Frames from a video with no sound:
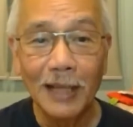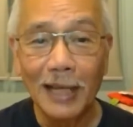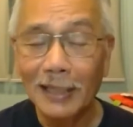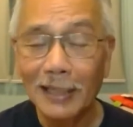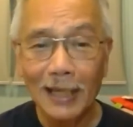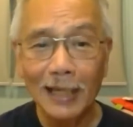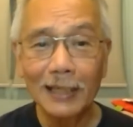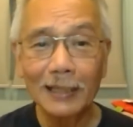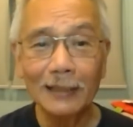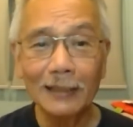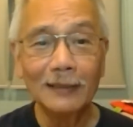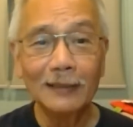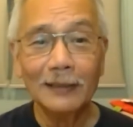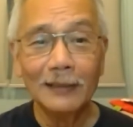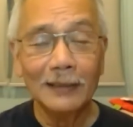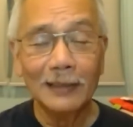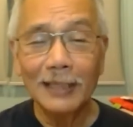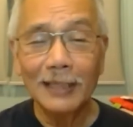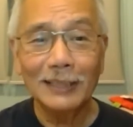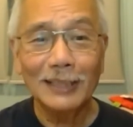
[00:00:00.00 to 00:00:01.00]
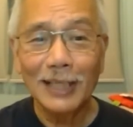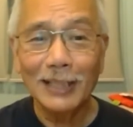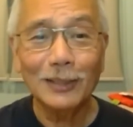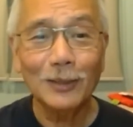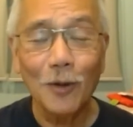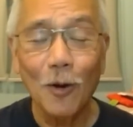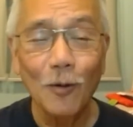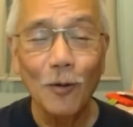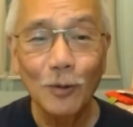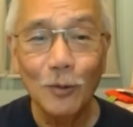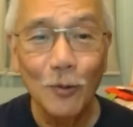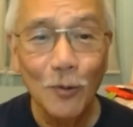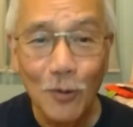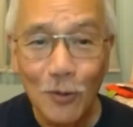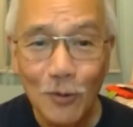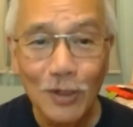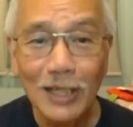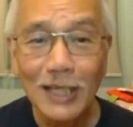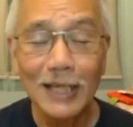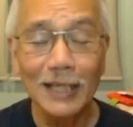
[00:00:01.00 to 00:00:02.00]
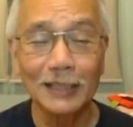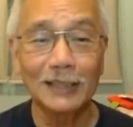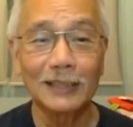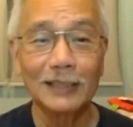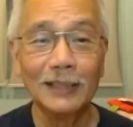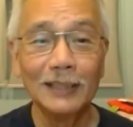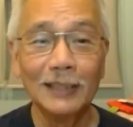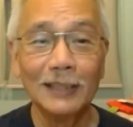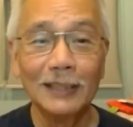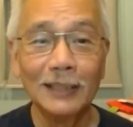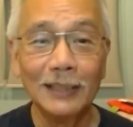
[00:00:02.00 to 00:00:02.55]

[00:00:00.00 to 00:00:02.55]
And and he's, he's called to holiness.